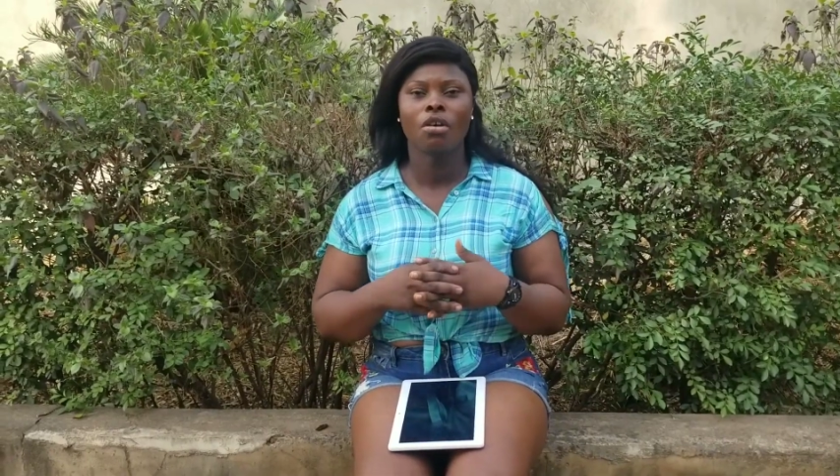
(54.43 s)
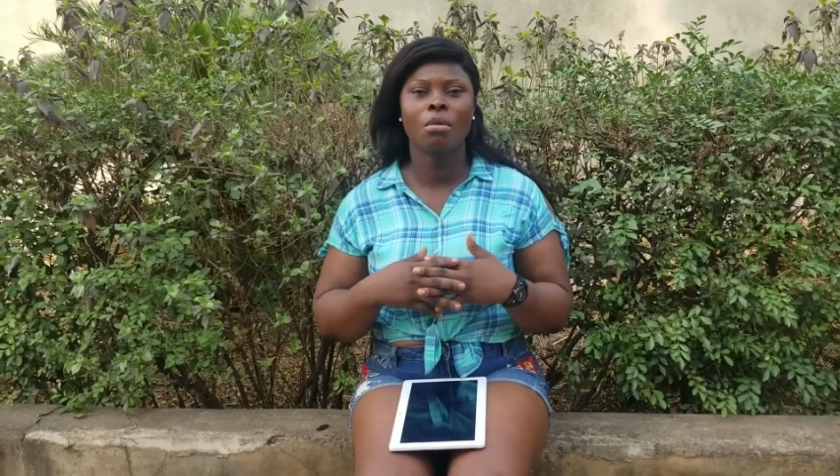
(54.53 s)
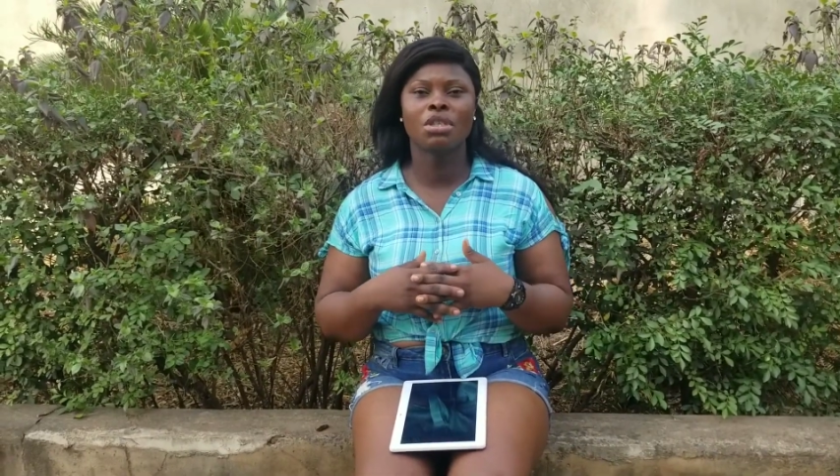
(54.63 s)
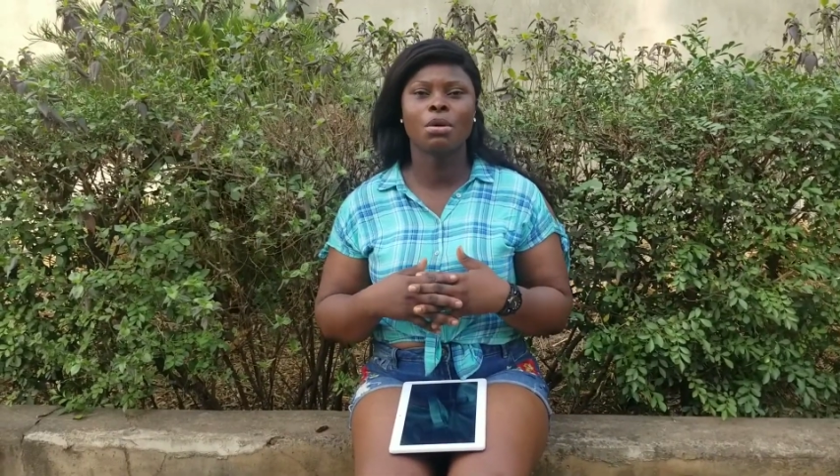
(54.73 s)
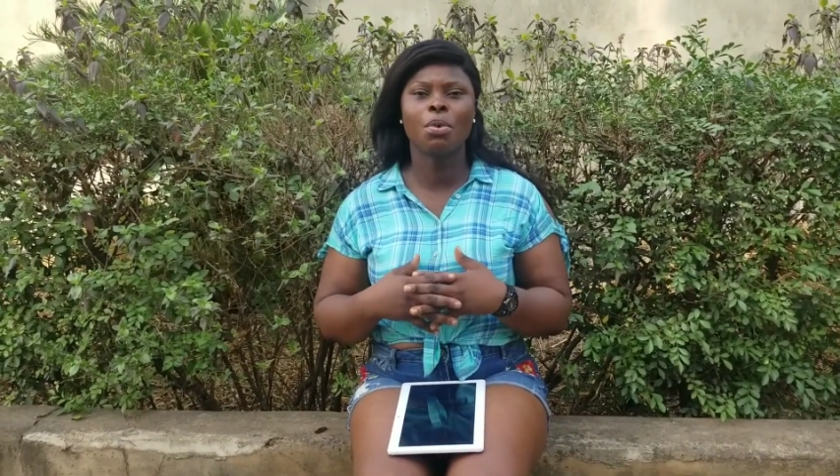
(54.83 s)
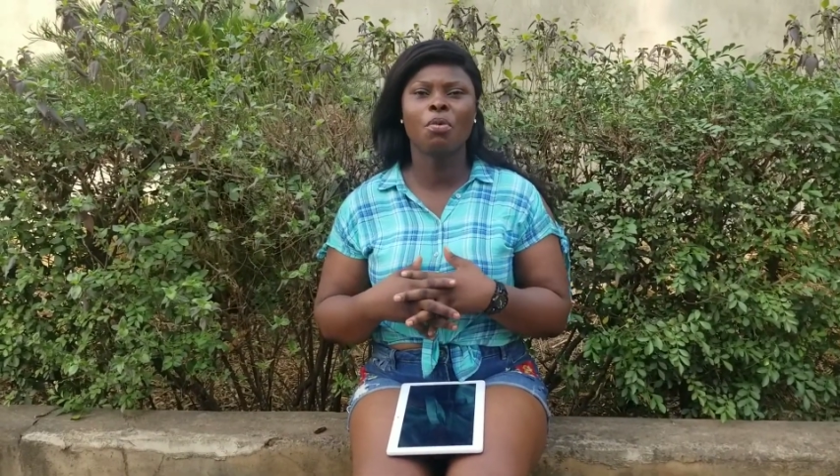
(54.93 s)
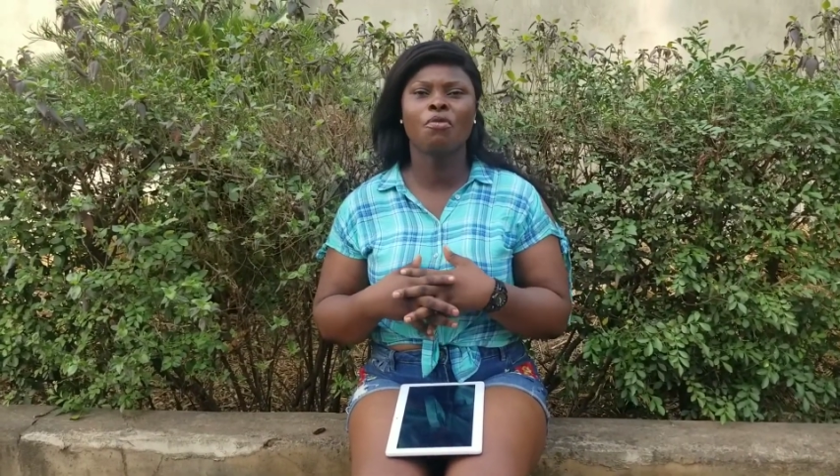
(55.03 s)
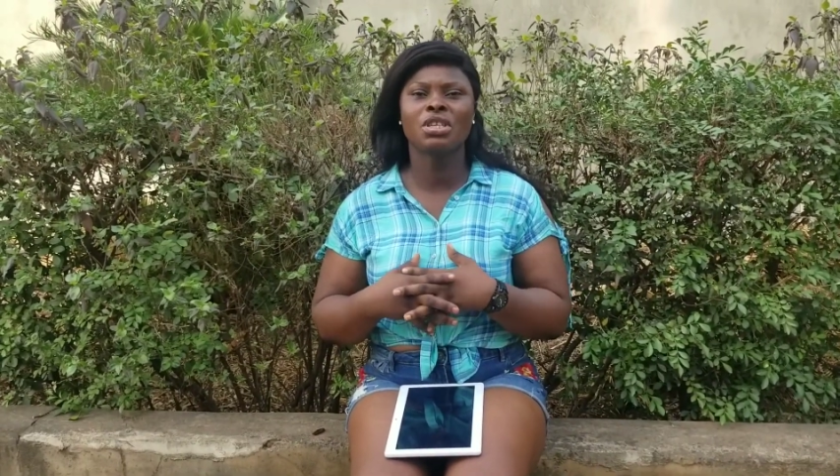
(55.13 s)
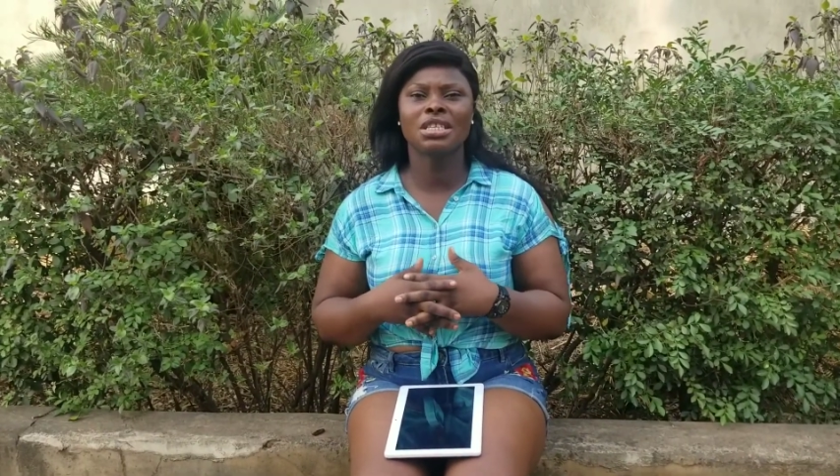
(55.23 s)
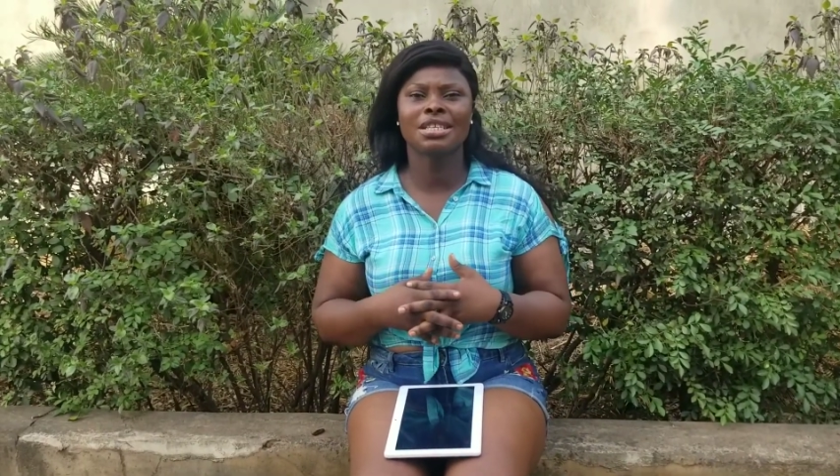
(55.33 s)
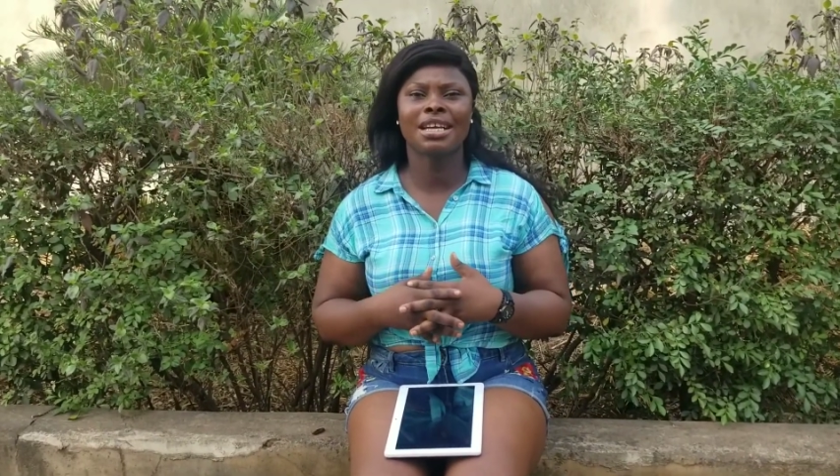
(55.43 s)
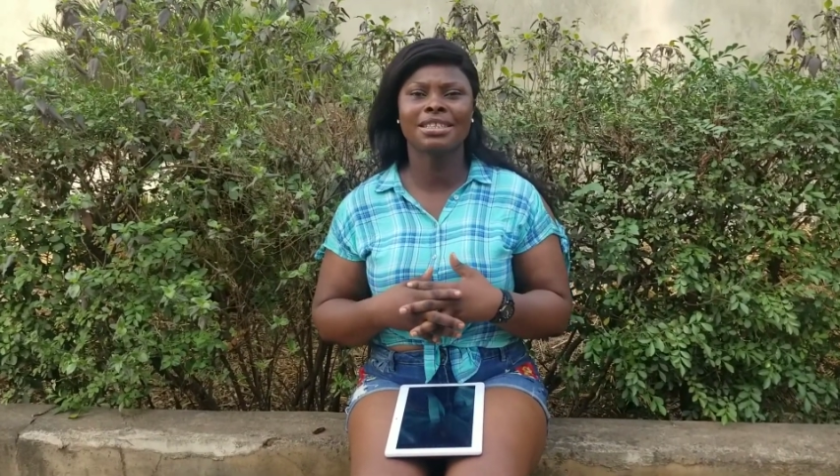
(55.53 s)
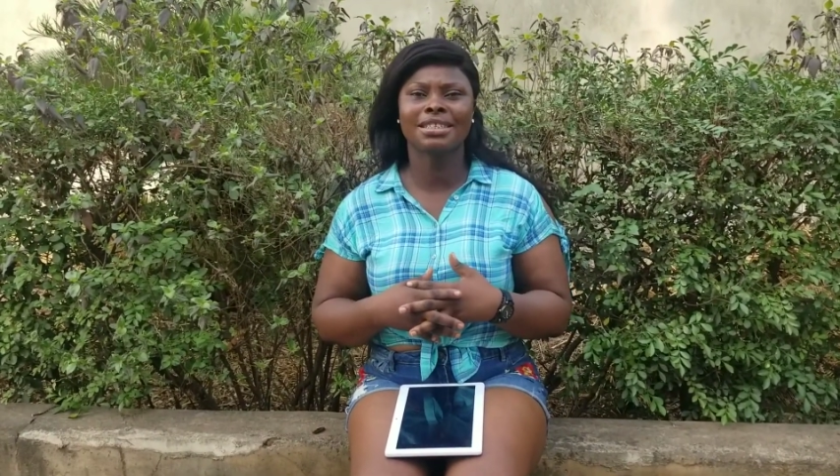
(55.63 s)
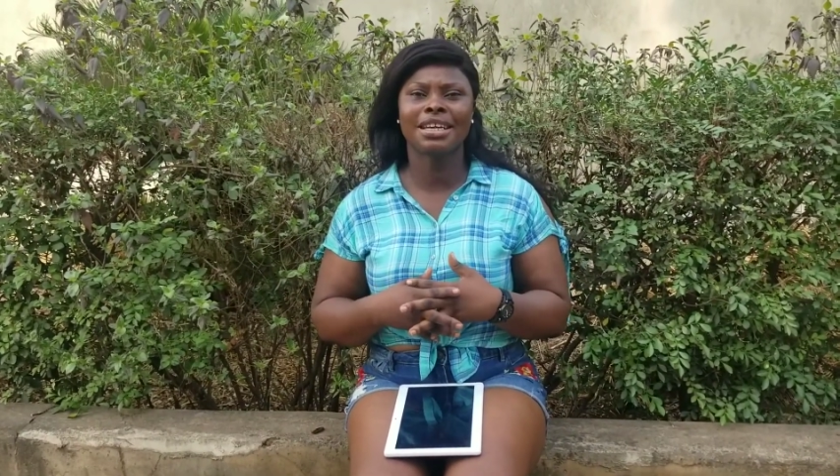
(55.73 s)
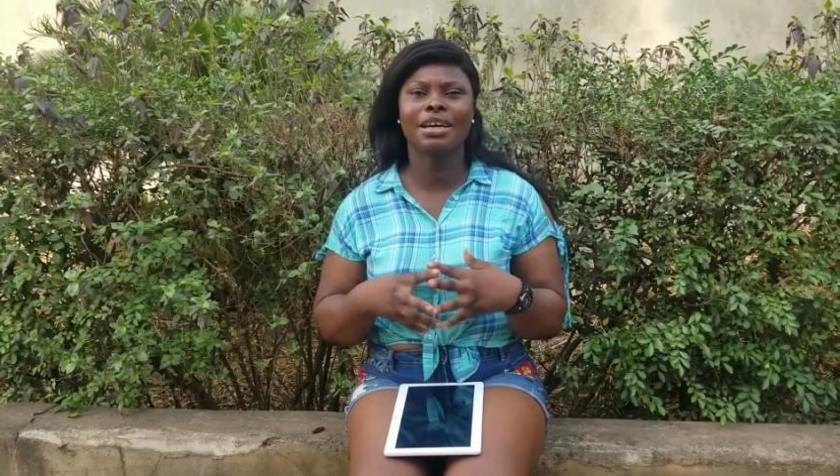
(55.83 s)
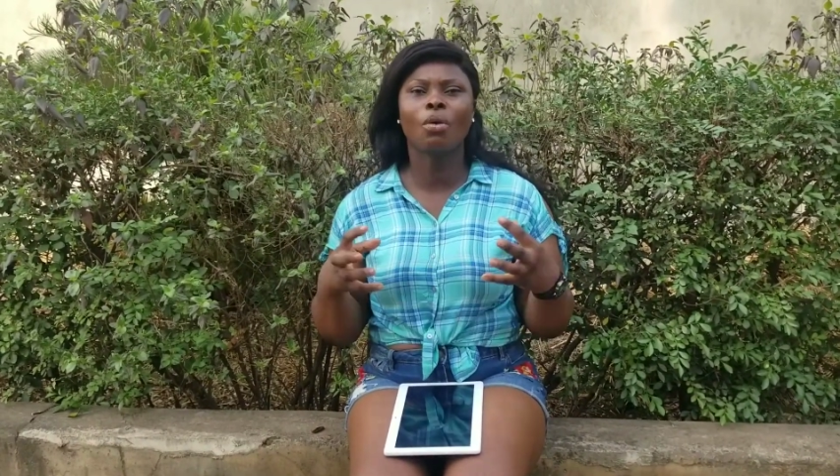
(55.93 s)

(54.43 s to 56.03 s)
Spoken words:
Let me say people feel sit down together,